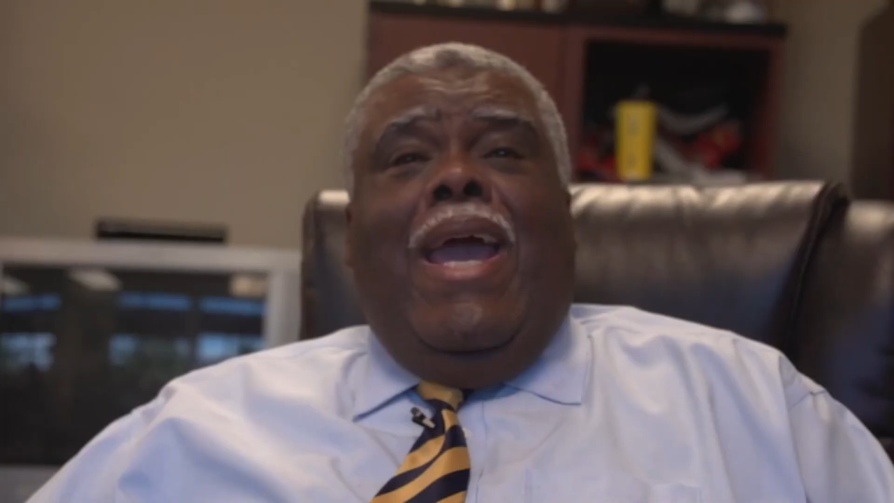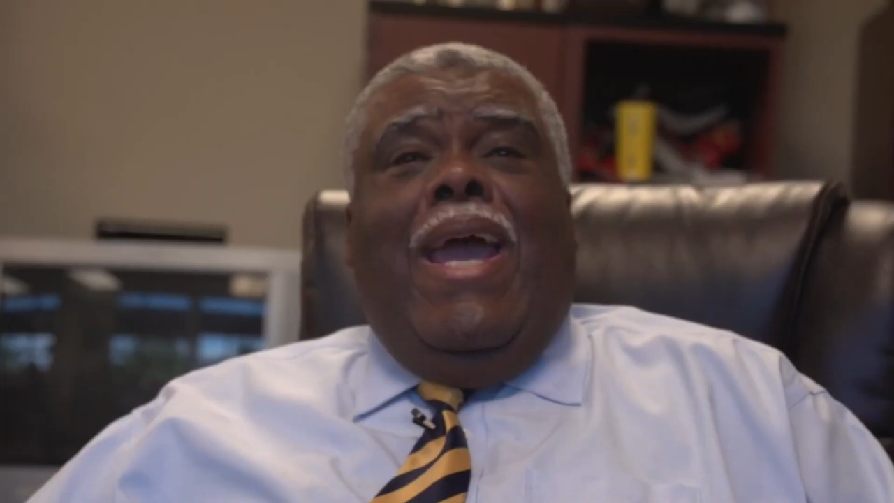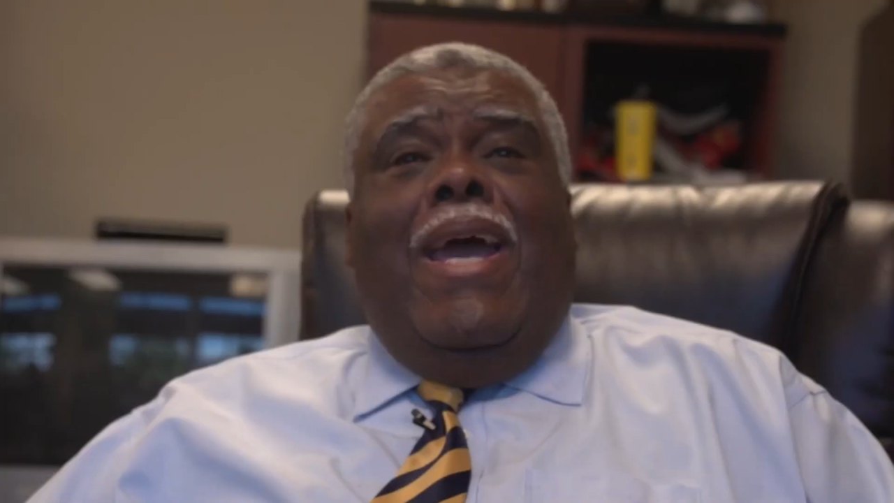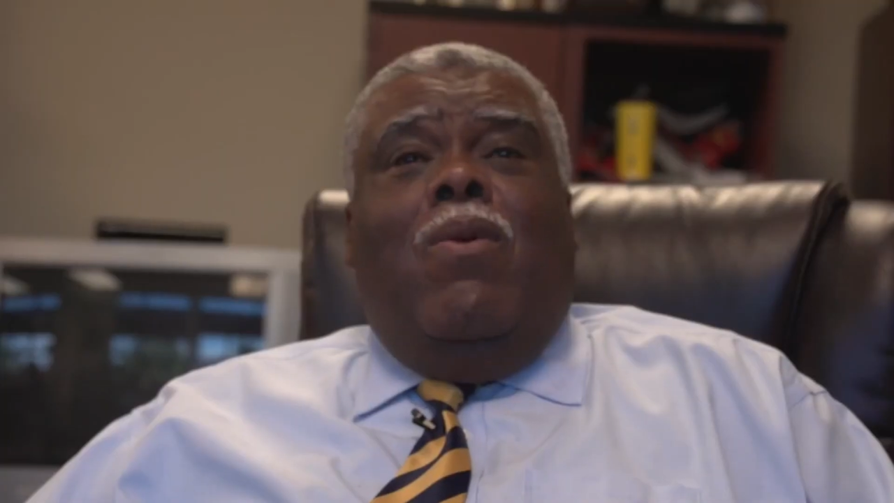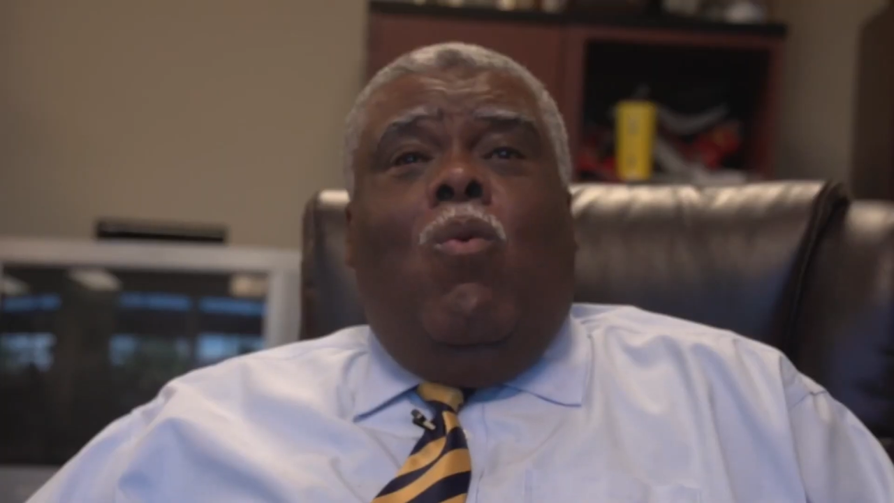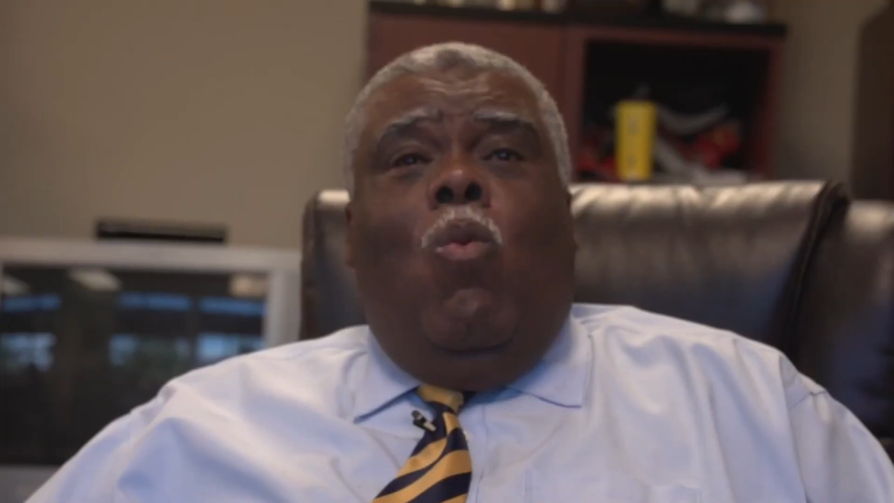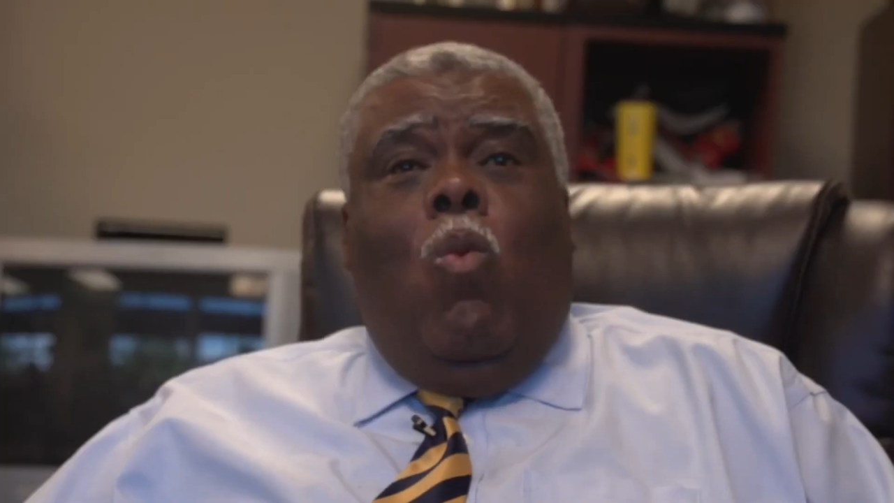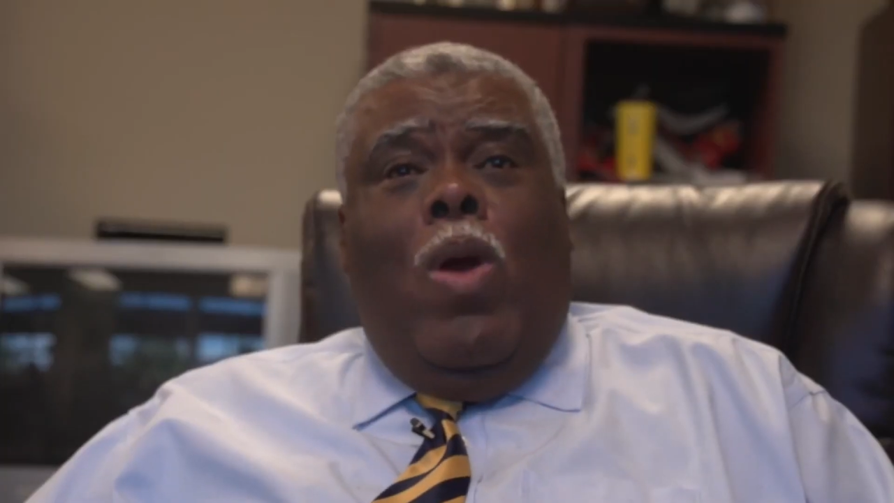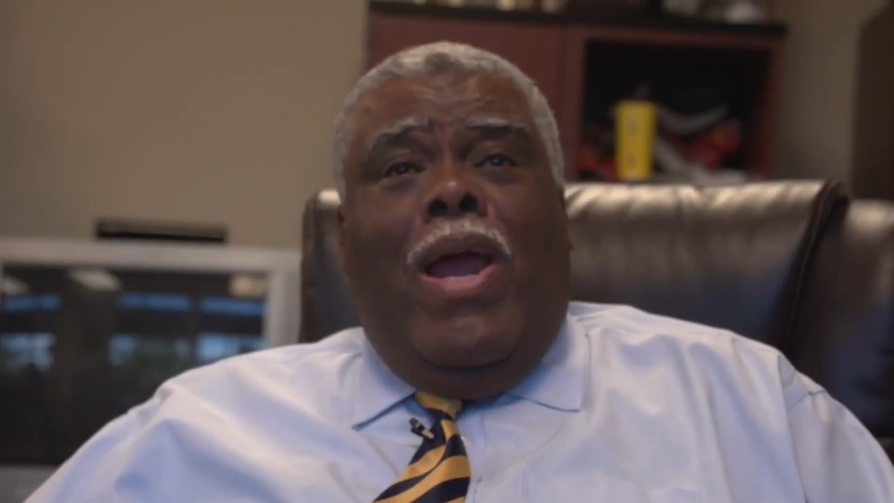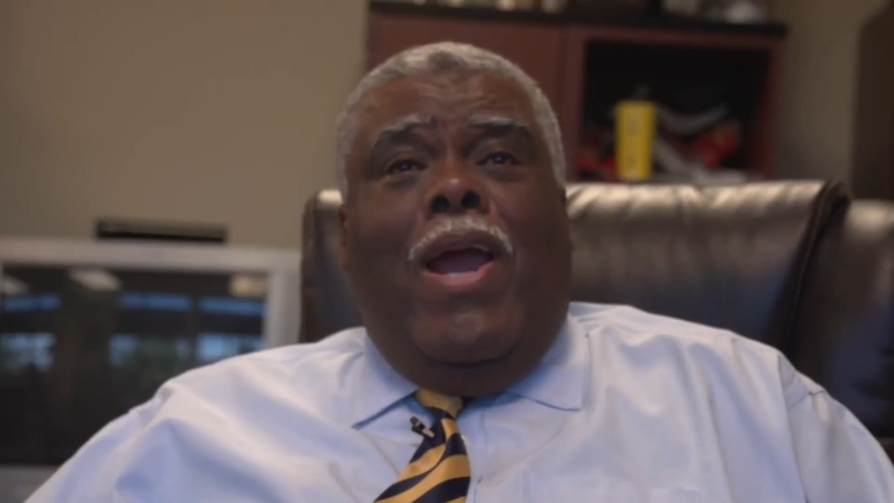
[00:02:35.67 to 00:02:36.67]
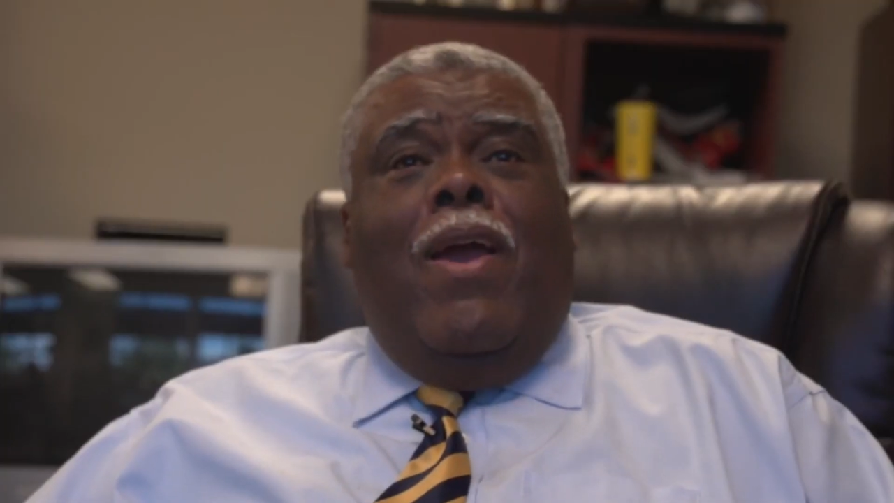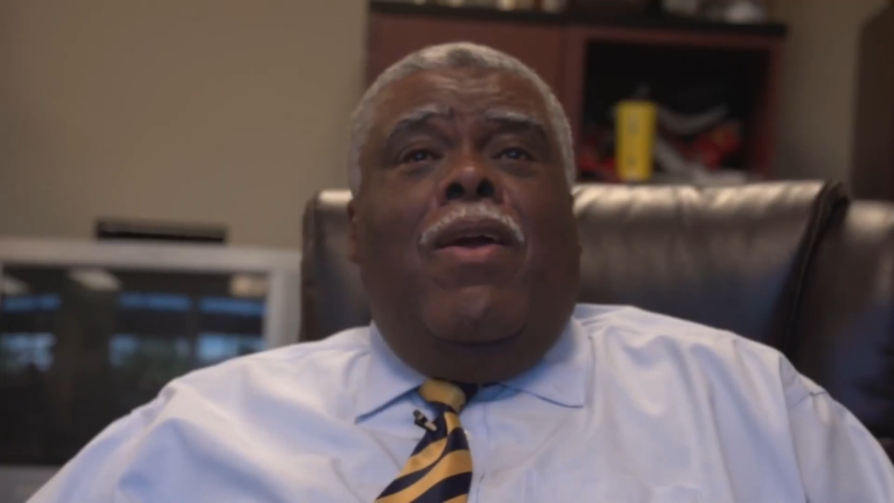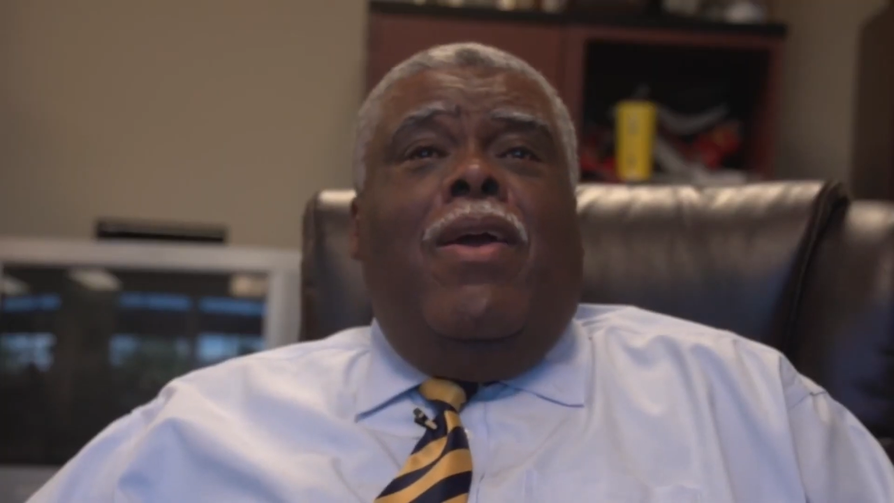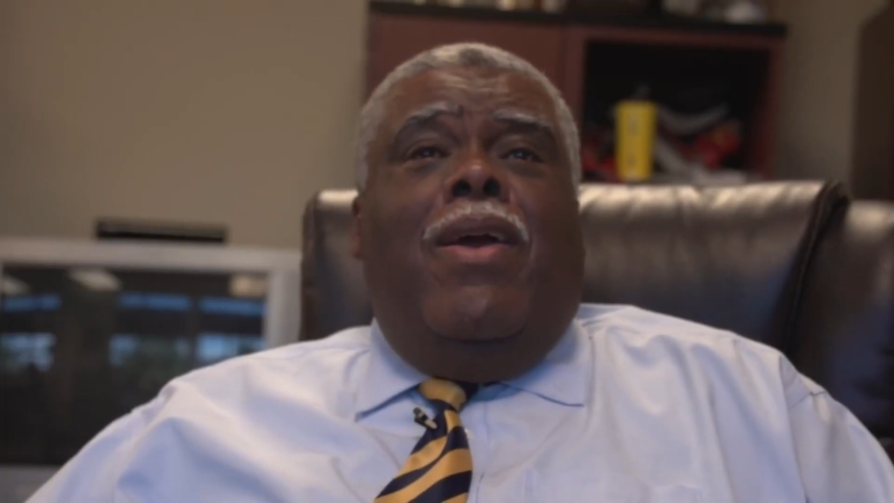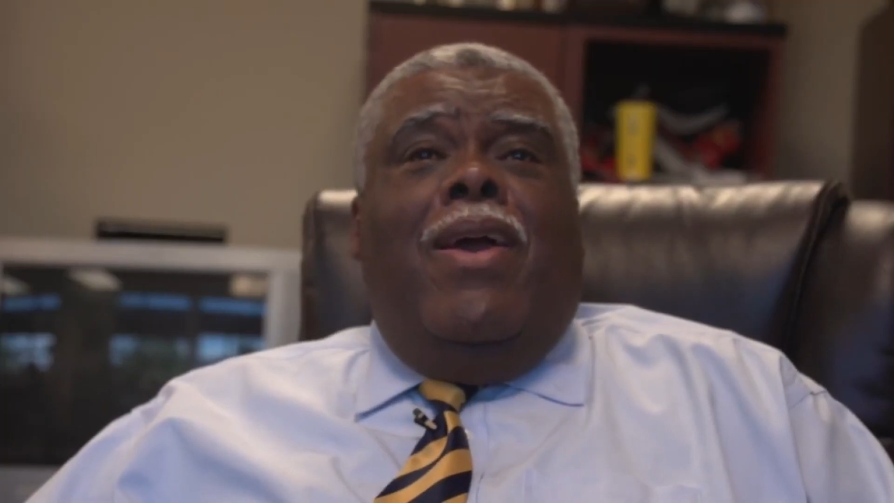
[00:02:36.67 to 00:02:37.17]
and
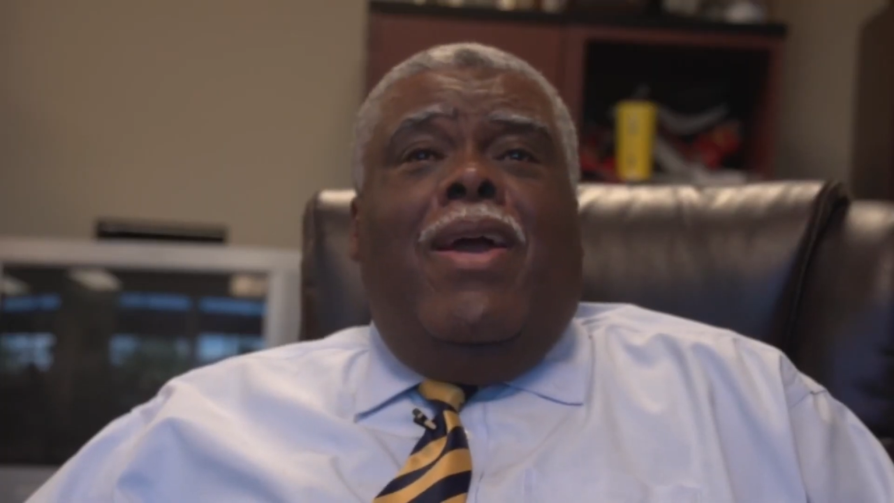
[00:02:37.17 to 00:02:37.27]
where